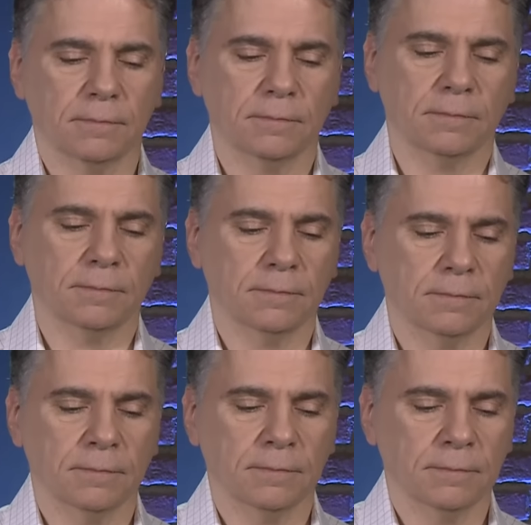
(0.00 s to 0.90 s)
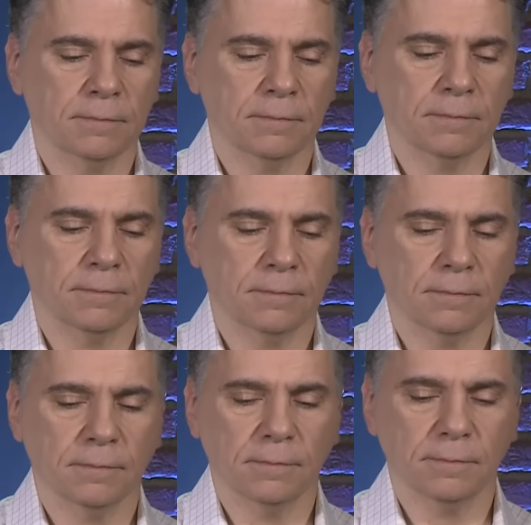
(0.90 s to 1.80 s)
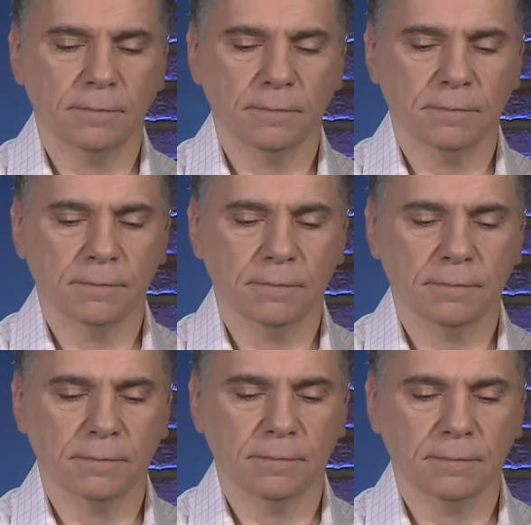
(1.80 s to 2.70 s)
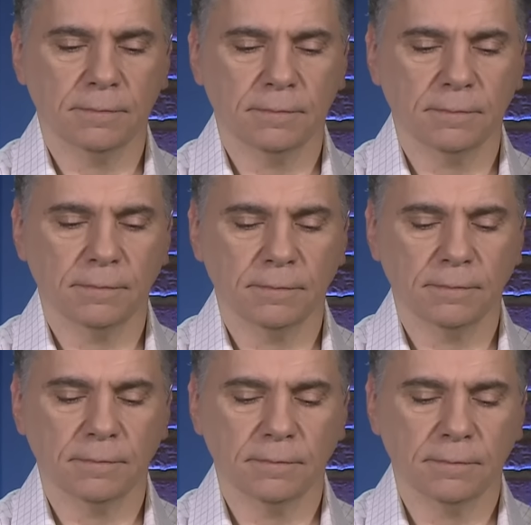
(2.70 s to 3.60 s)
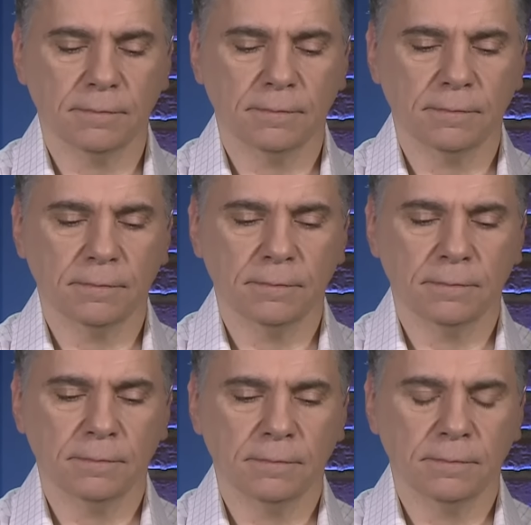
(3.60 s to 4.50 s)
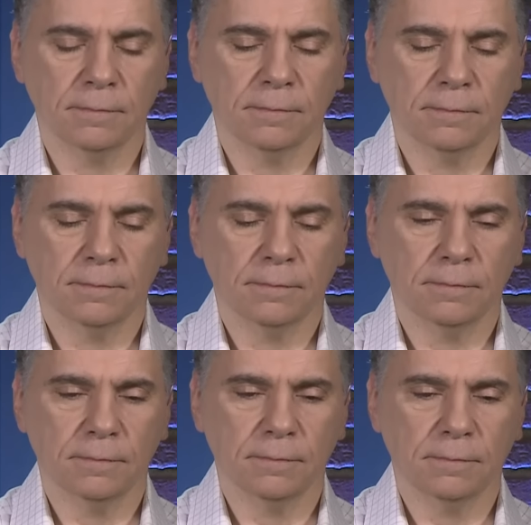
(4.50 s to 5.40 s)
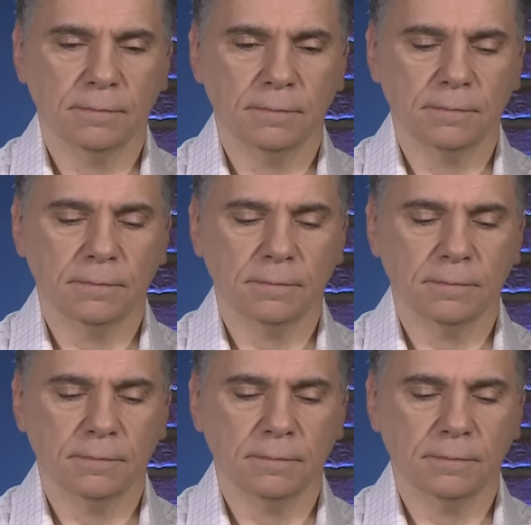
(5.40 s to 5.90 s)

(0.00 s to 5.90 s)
This person isn't speaking.